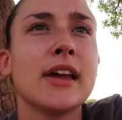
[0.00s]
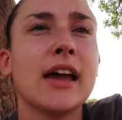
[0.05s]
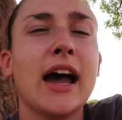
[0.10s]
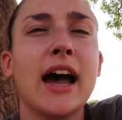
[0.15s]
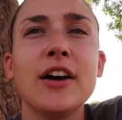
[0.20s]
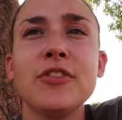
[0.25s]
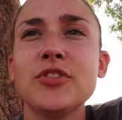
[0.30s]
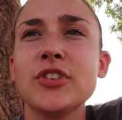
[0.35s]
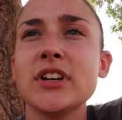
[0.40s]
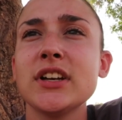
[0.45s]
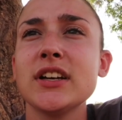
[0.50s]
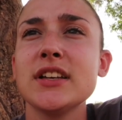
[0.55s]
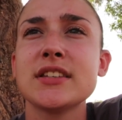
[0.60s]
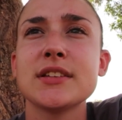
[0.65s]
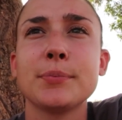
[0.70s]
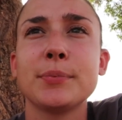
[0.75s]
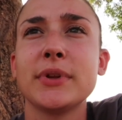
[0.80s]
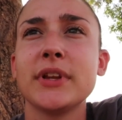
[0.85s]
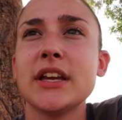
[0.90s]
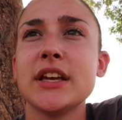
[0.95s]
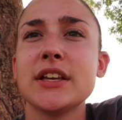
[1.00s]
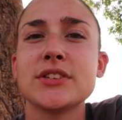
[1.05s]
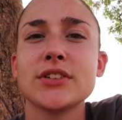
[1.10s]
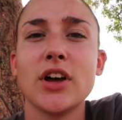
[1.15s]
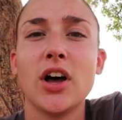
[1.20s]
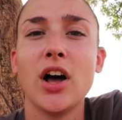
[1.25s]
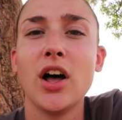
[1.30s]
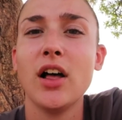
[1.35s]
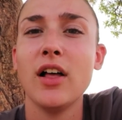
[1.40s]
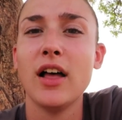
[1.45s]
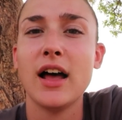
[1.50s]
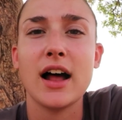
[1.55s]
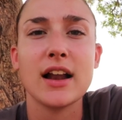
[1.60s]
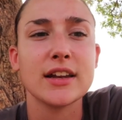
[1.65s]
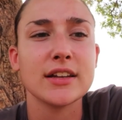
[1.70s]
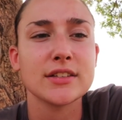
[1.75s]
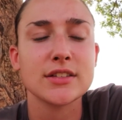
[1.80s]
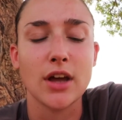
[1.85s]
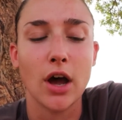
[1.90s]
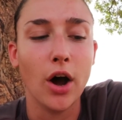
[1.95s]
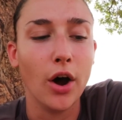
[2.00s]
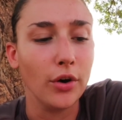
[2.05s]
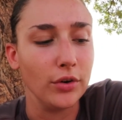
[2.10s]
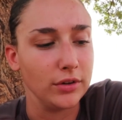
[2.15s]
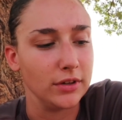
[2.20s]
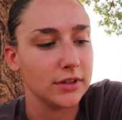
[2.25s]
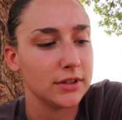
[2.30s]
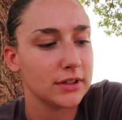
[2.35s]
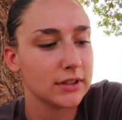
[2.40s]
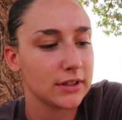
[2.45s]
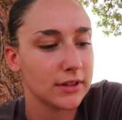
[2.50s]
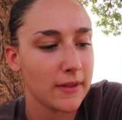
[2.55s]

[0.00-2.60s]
Africa is a place all on its own,